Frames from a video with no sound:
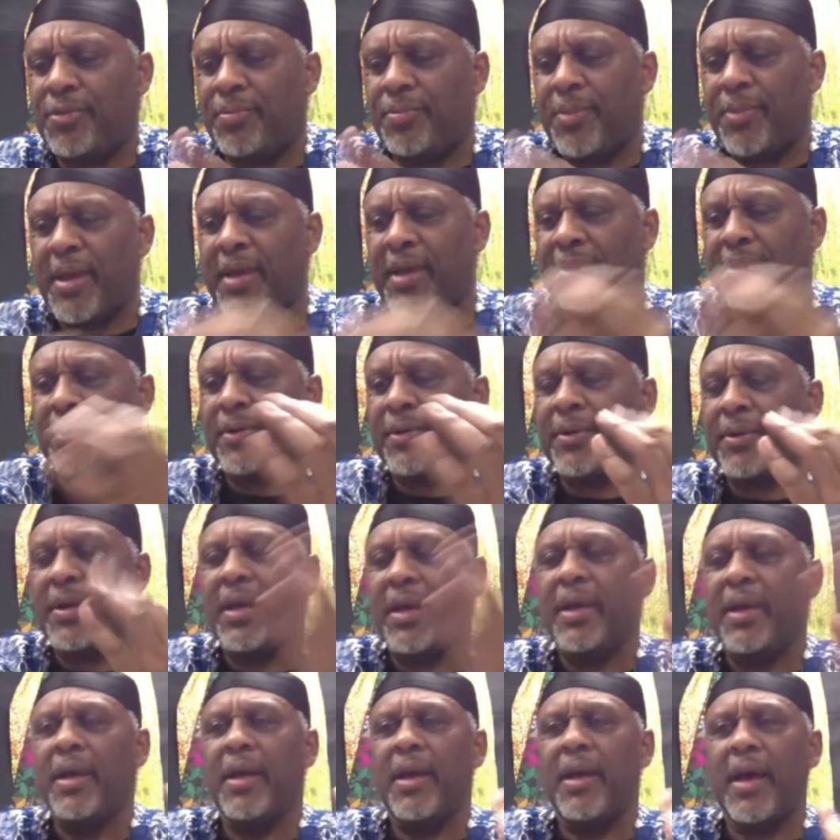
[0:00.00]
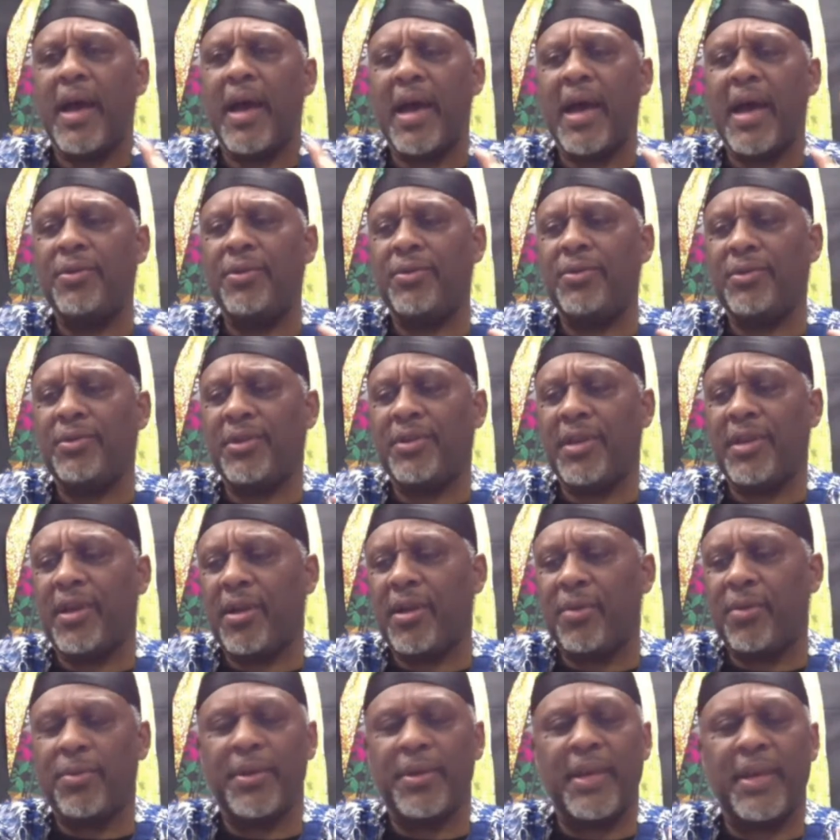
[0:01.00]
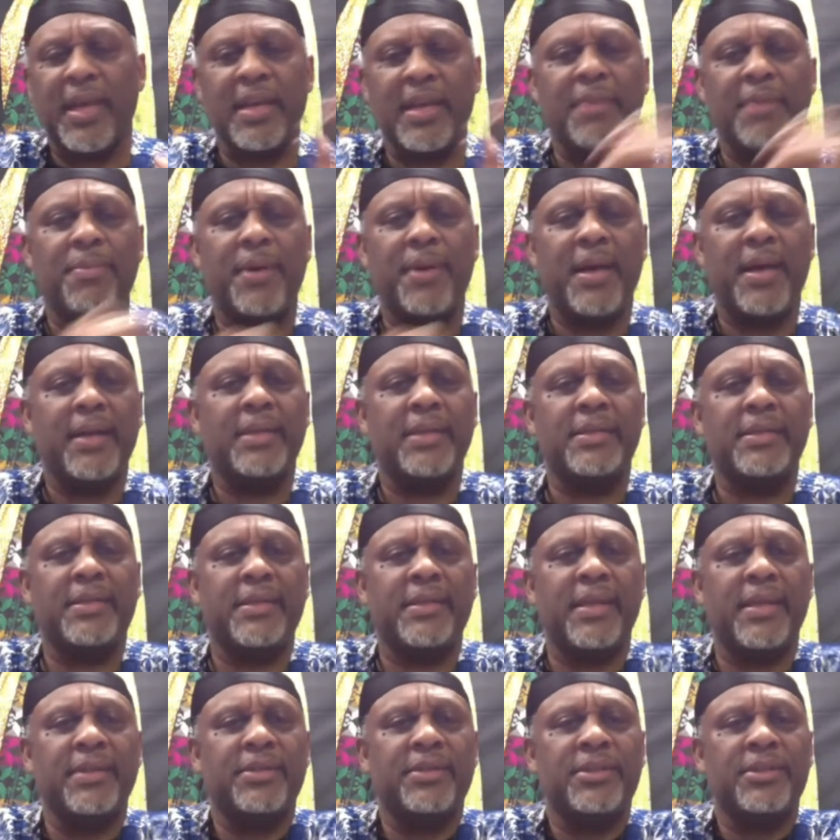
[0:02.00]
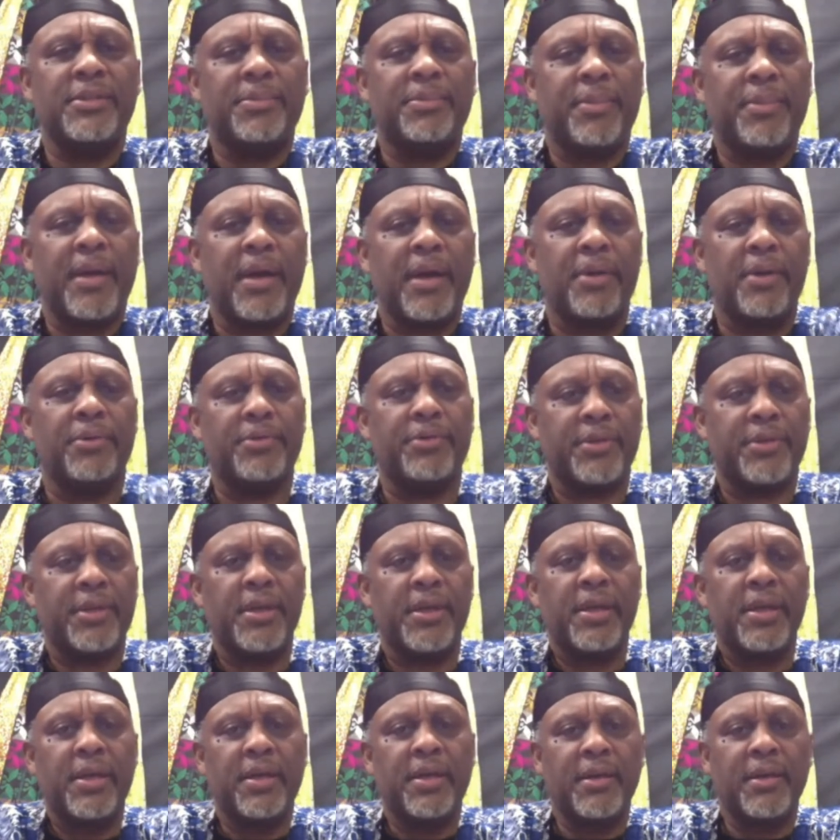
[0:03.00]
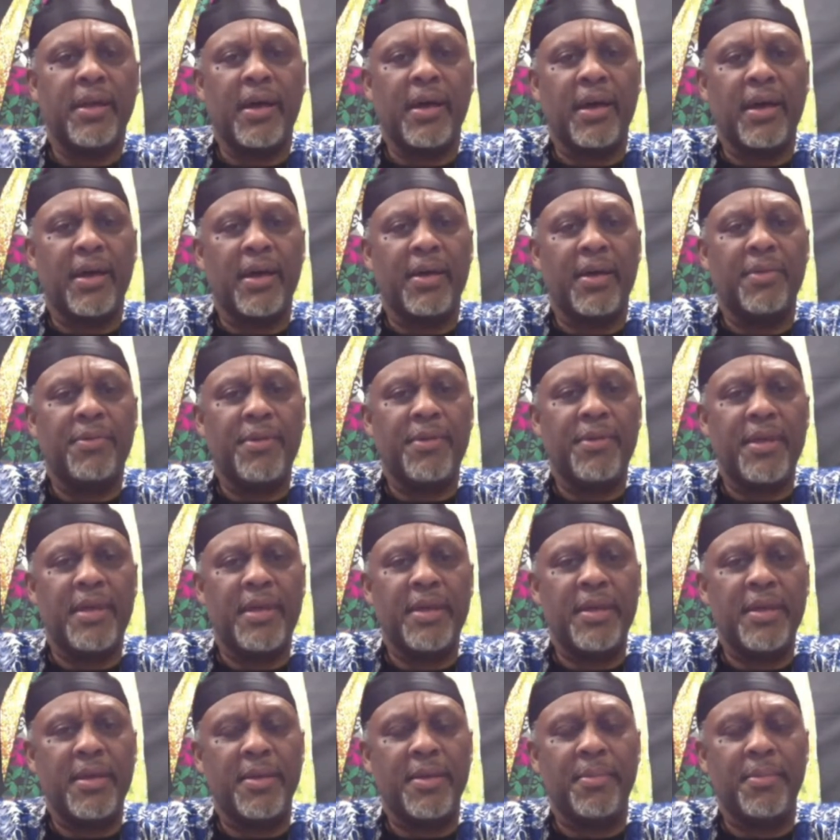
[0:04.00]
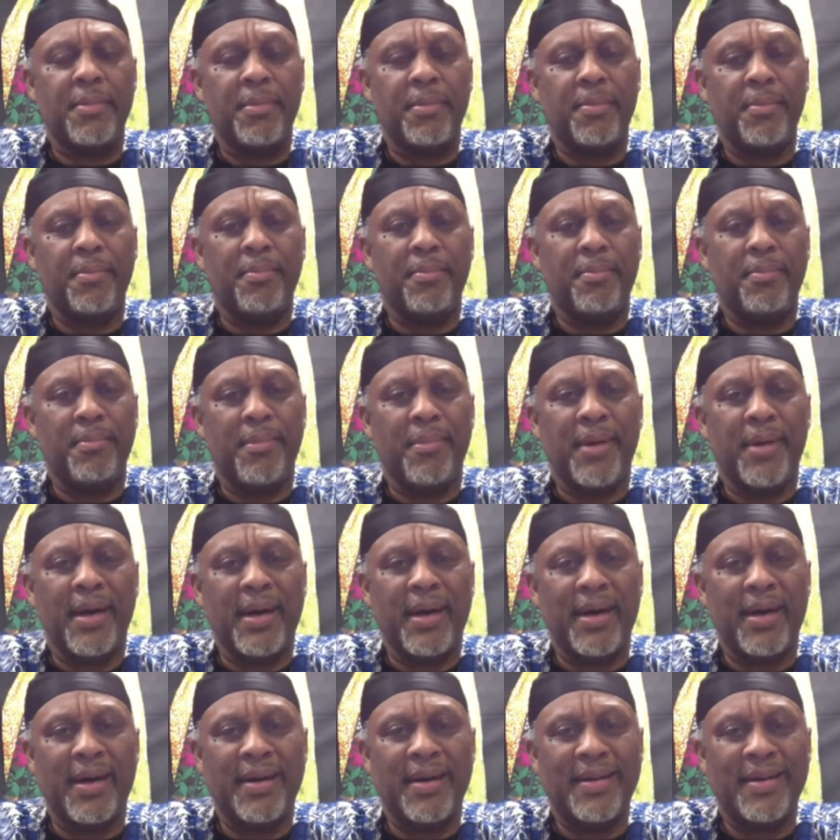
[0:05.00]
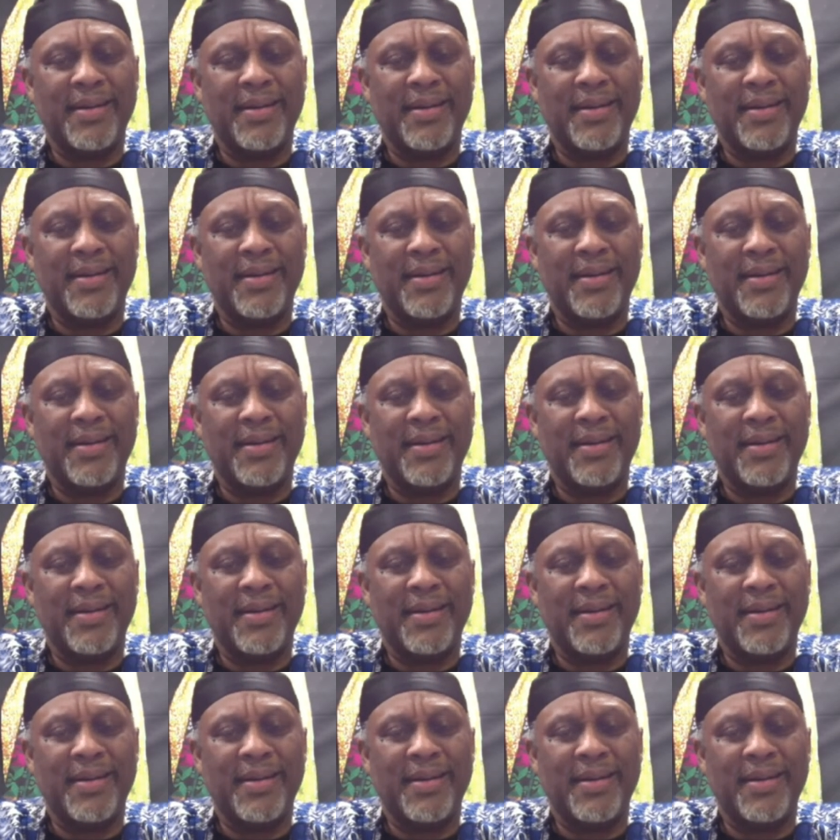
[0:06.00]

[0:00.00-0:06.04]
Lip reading: better. I don't care what anybody says about uh the uh